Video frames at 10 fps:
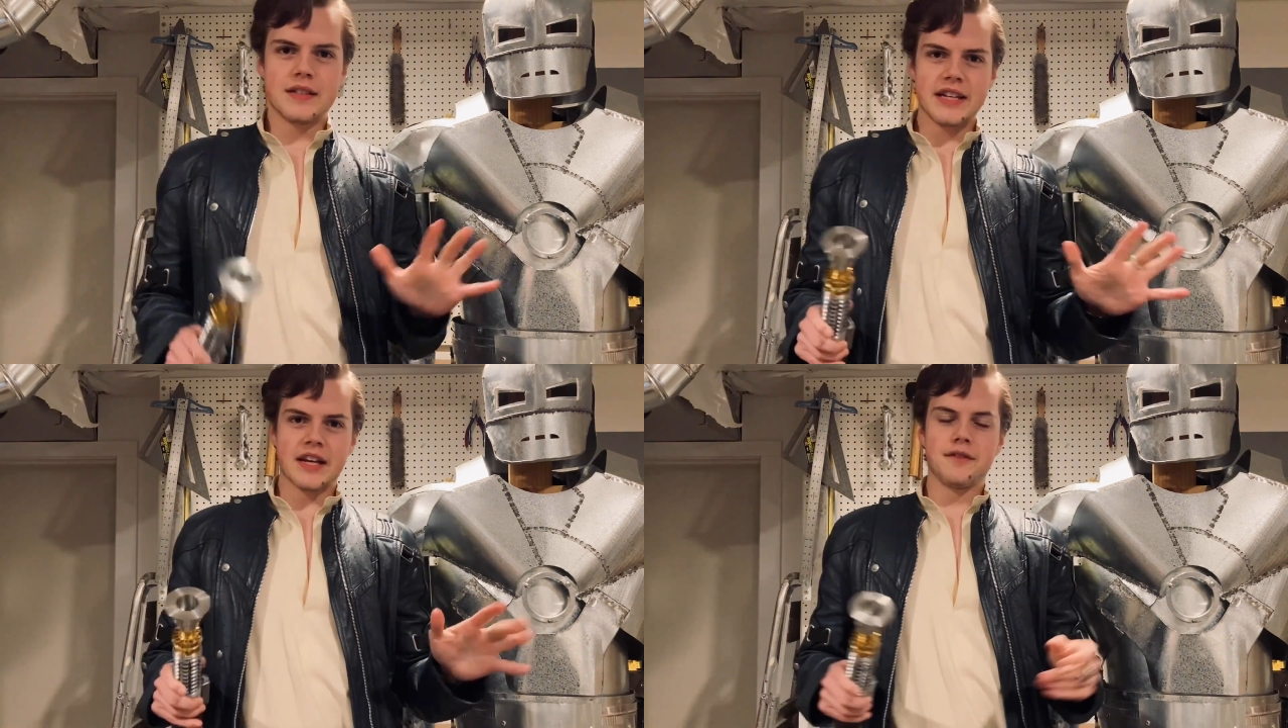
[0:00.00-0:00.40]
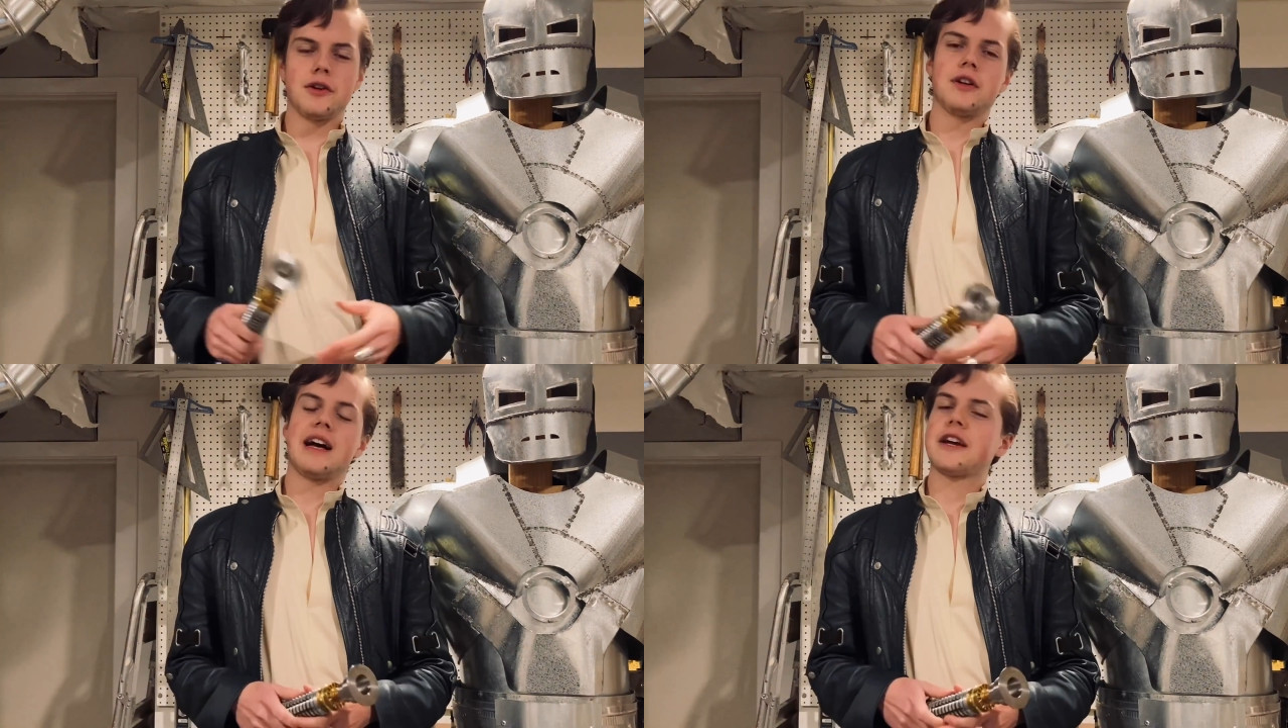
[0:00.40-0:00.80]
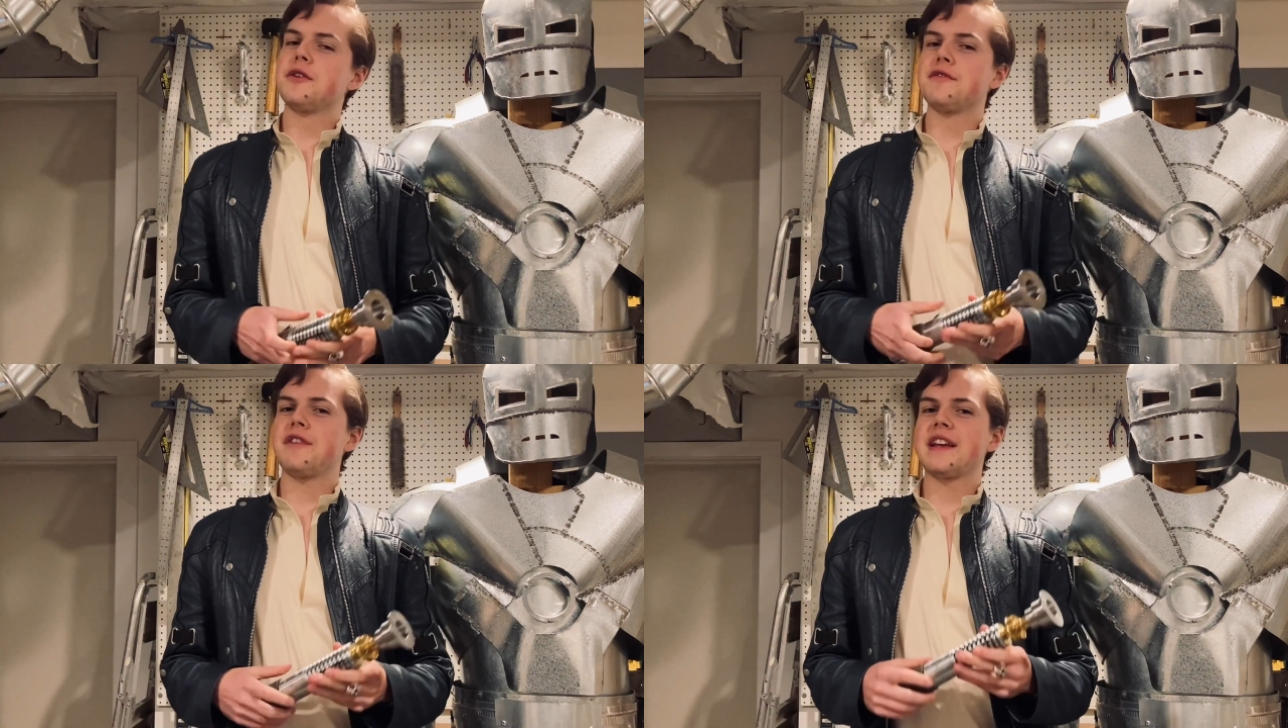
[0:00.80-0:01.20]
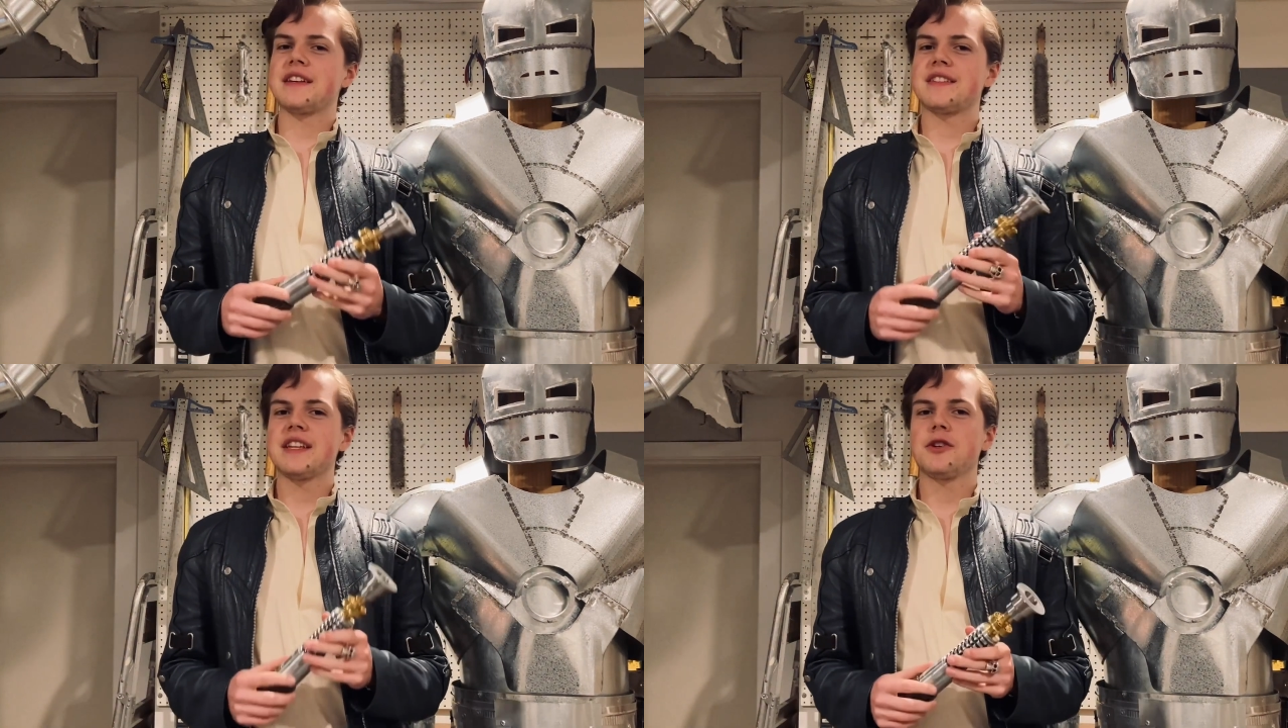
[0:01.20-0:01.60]
Second of all, I couldn't find a
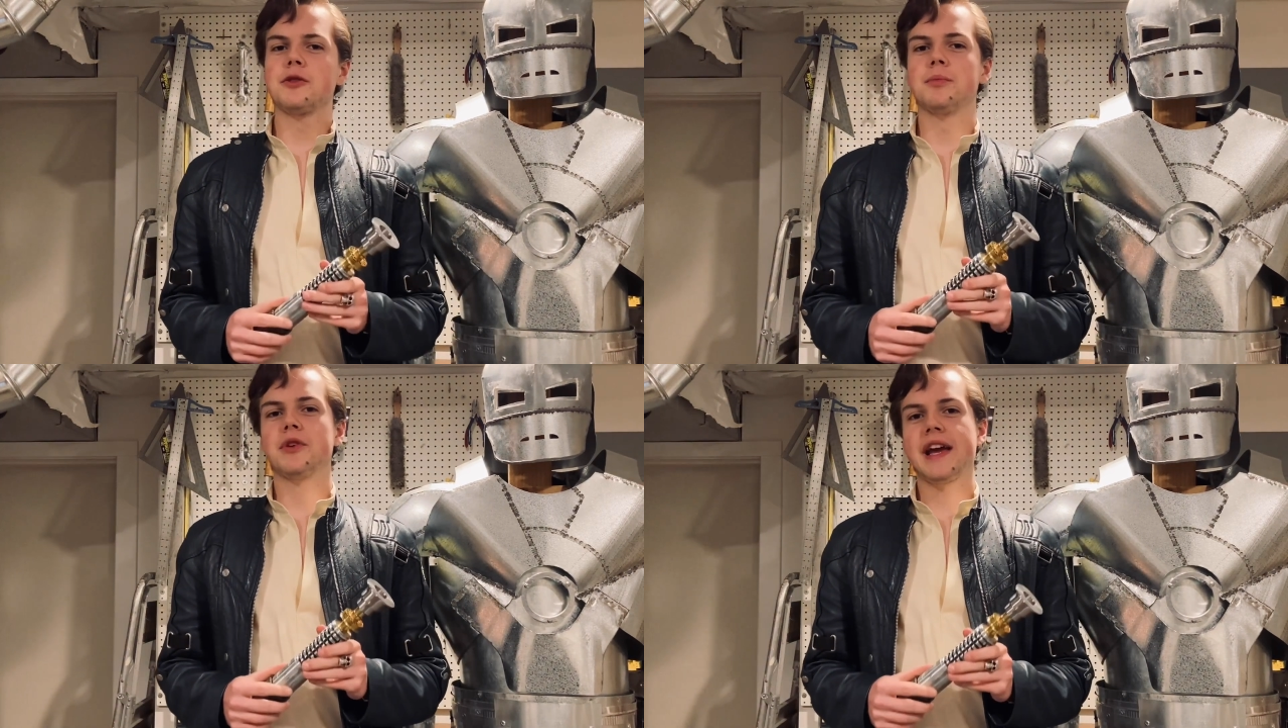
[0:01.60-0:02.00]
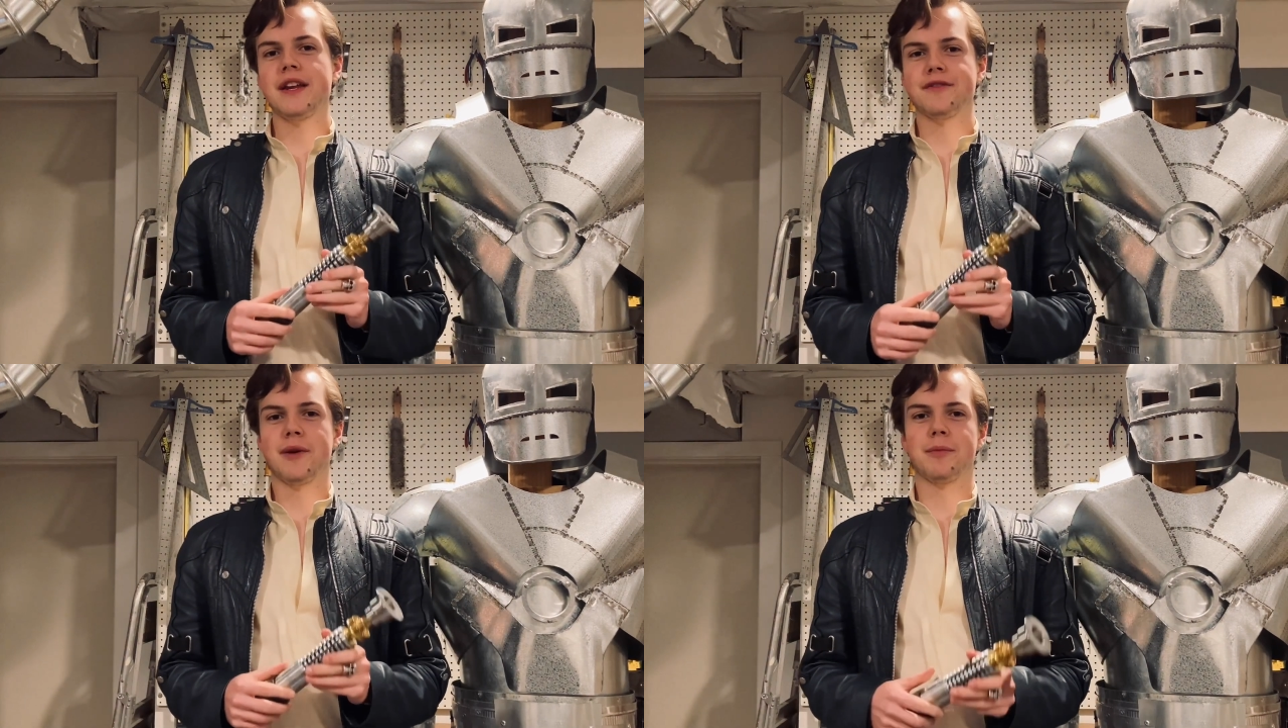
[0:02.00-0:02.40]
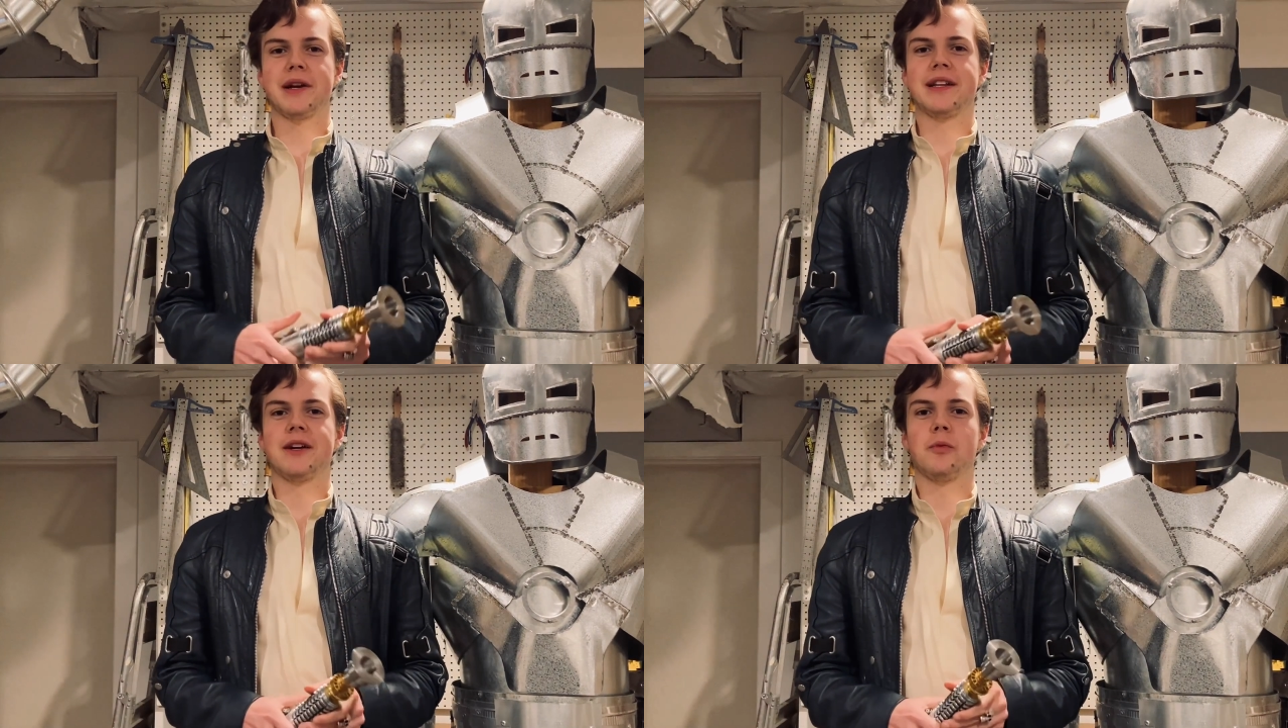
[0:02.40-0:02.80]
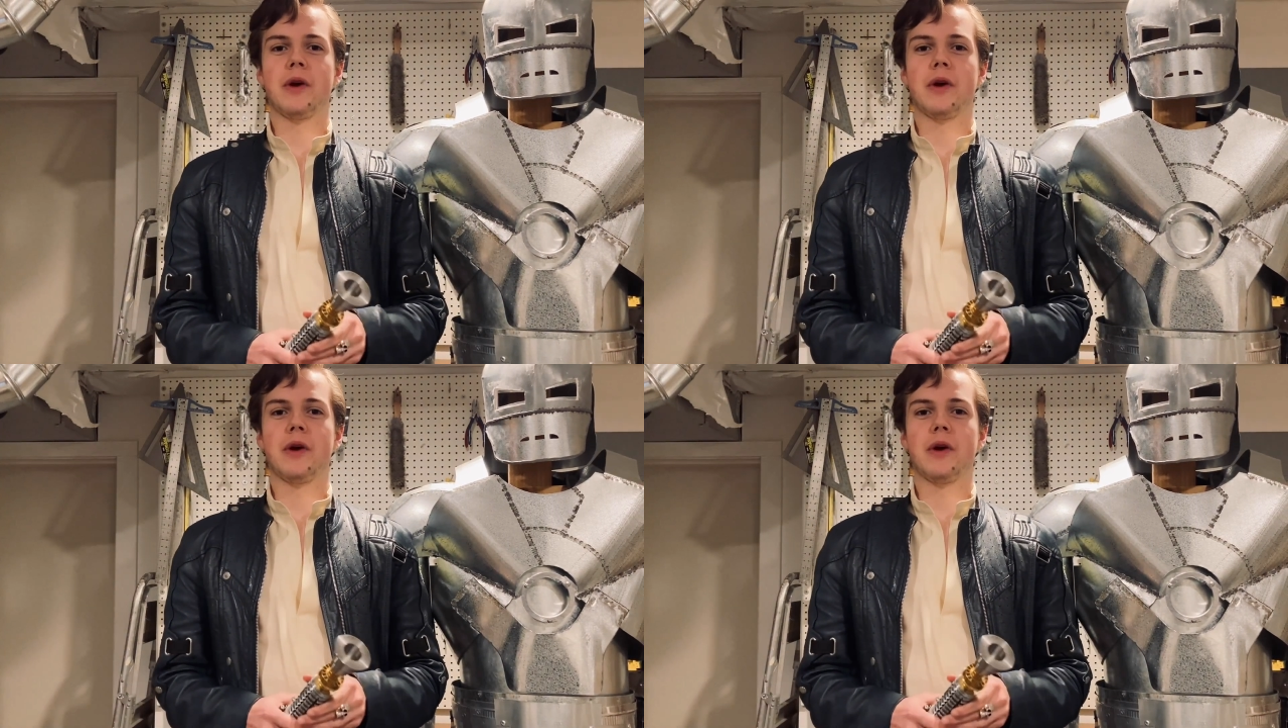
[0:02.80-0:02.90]
single brand of umbrella